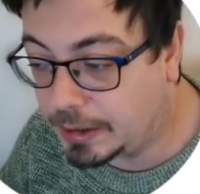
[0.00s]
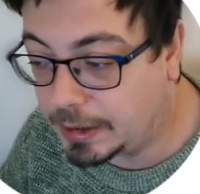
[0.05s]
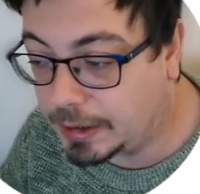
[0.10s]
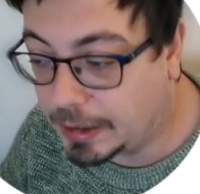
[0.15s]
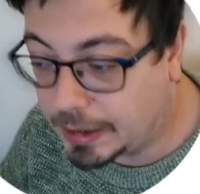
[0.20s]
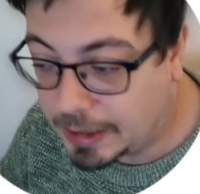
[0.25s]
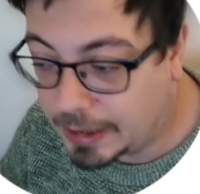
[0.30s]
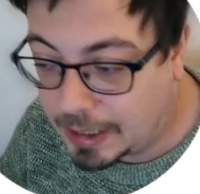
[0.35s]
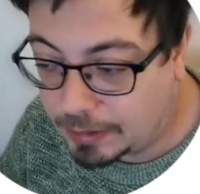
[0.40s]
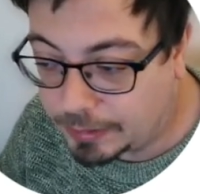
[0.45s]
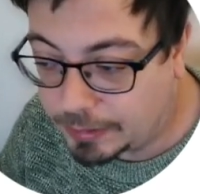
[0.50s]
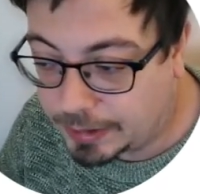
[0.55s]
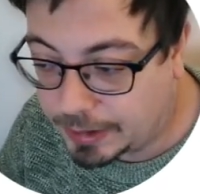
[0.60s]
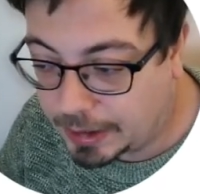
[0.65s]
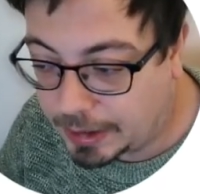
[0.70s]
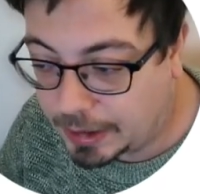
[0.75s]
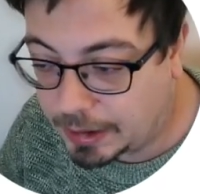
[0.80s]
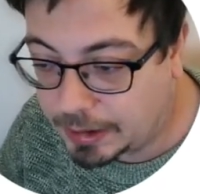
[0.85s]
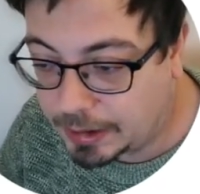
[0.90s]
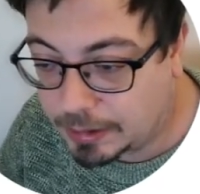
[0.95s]
The ground
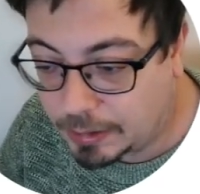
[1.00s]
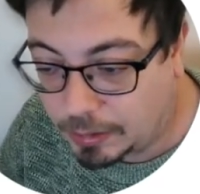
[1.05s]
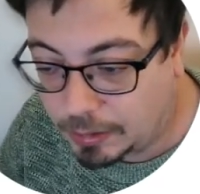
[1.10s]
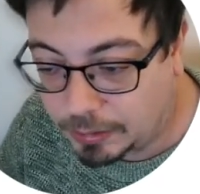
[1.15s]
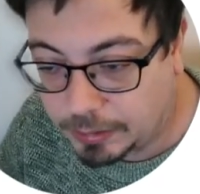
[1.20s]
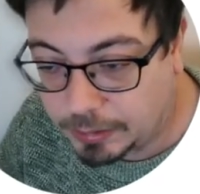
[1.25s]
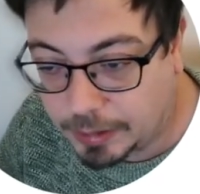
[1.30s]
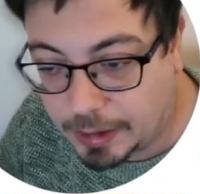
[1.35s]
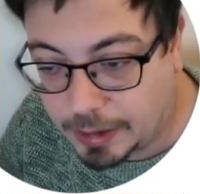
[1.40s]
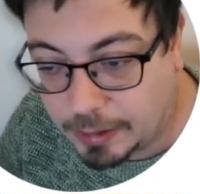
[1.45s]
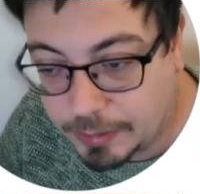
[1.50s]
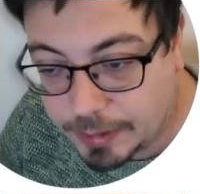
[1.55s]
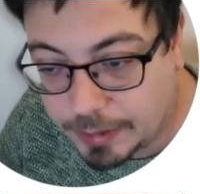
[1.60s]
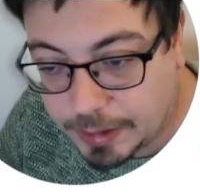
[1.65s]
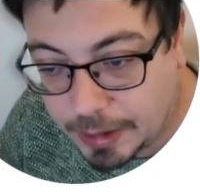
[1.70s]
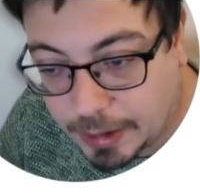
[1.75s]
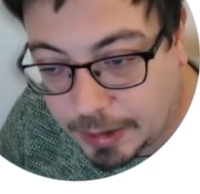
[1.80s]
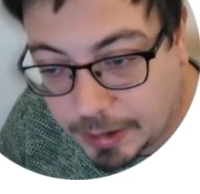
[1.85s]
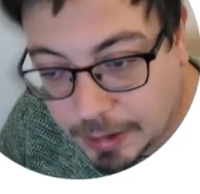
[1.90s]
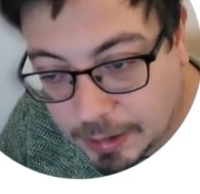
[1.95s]
state is called ground
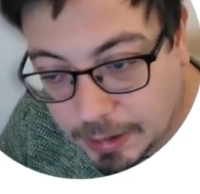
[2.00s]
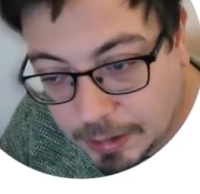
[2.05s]
state.